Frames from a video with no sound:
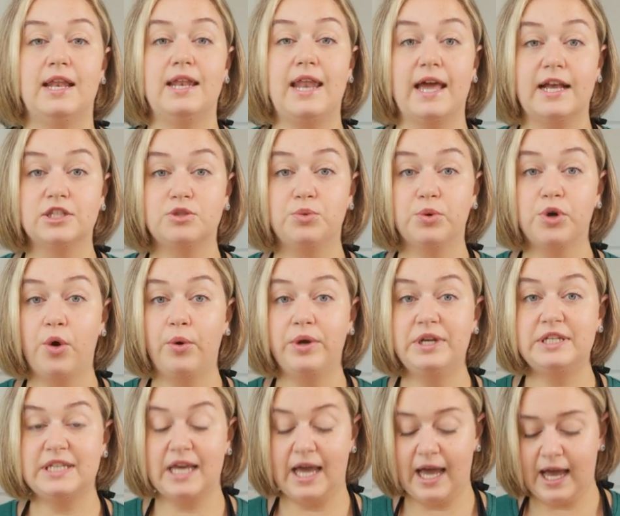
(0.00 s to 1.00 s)
Next, we're
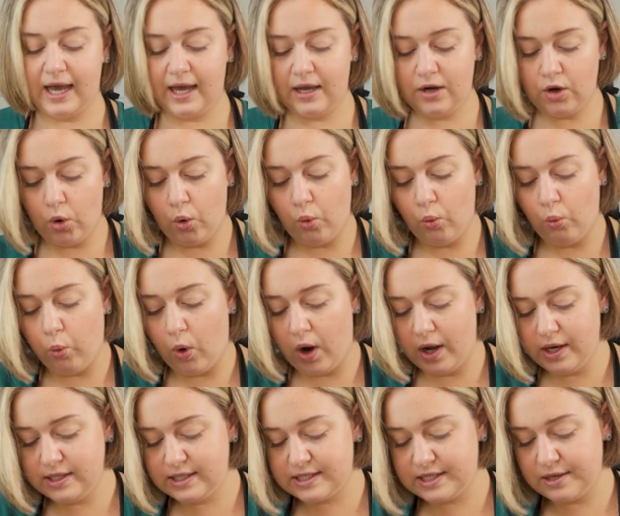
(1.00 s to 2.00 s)
going to add
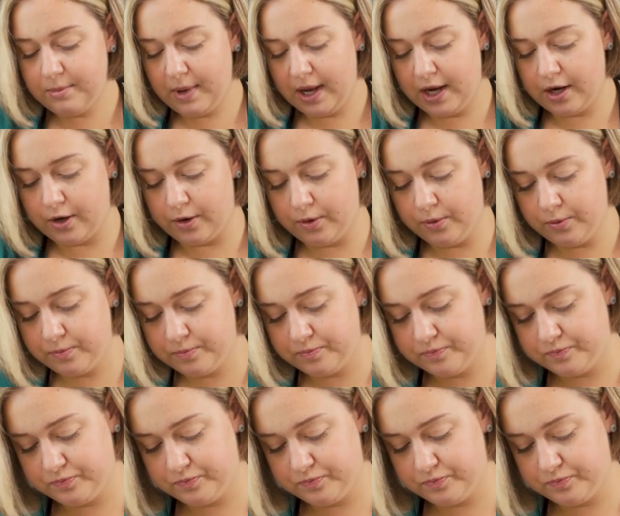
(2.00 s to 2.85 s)
1 tomato.